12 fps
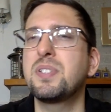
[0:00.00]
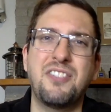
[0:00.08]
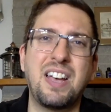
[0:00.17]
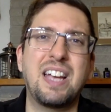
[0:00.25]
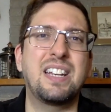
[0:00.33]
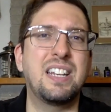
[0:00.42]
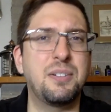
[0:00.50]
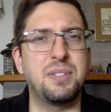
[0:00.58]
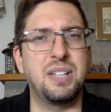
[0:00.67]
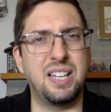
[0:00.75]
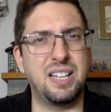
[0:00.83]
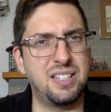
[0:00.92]
the fact I
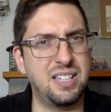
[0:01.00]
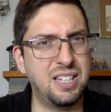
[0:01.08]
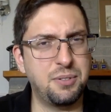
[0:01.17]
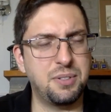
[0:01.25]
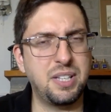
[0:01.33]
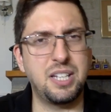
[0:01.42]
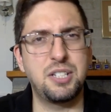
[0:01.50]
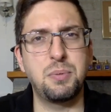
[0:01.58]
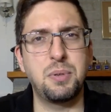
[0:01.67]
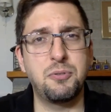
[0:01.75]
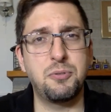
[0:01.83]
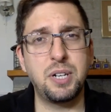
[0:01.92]
don't like
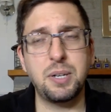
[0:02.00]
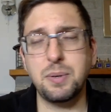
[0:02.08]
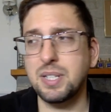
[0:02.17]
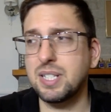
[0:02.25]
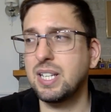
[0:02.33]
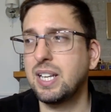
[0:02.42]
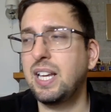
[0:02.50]
sweet fragrance,